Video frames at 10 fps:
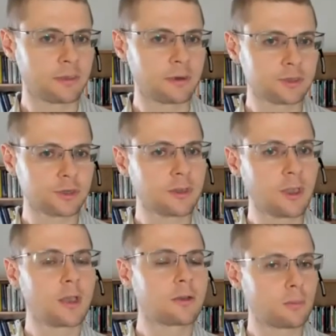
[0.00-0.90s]
retreat
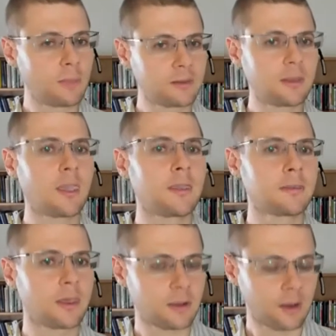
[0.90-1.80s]
to maintain
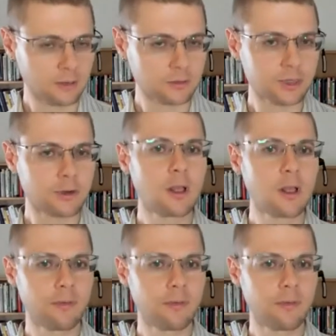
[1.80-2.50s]
that culture